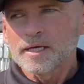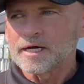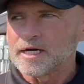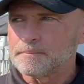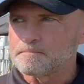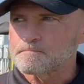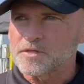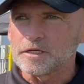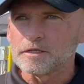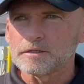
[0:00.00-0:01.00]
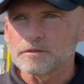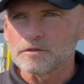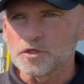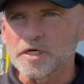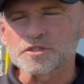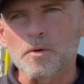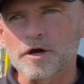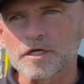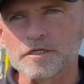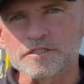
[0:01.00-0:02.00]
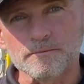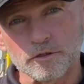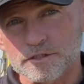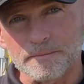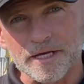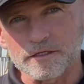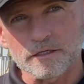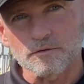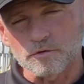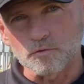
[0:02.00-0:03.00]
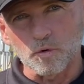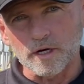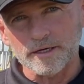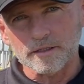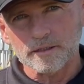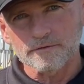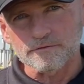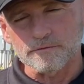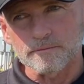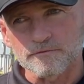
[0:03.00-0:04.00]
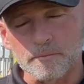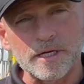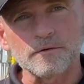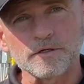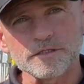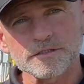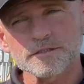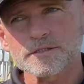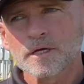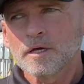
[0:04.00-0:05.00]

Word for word: Um, the US market is the most demanding worldwide for, for many reasons,